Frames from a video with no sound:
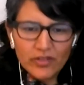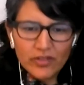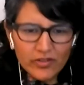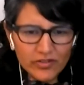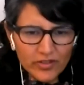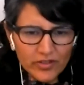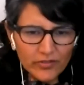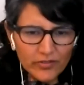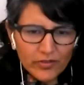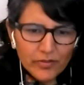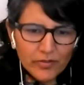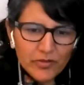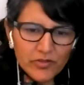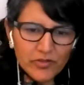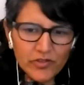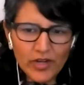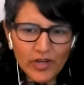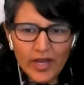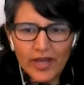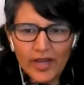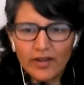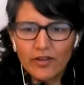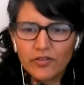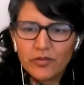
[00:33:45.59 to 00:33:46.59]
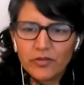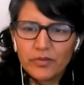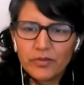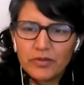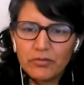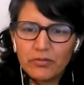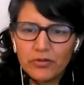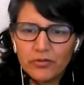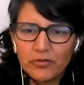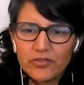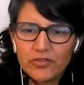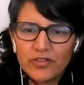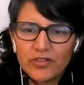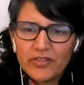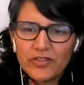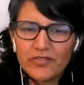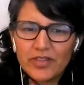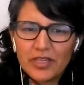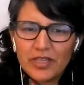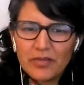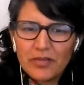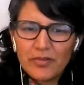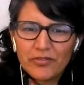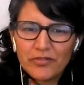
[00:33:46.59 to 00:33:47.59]
I see from the chat, other people have received
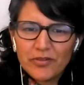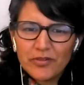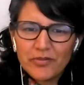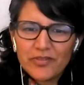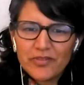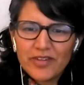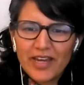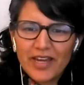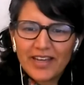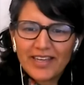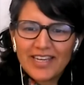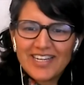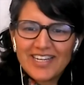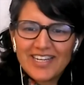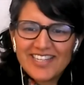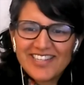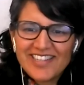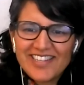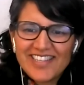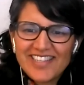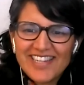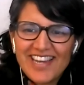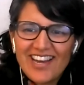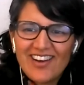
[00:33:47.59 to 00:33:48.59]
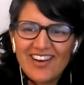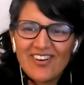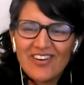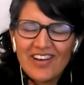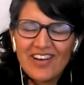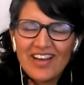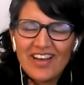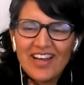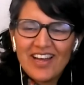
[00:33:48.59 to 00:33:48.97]
the email from StatCan just now,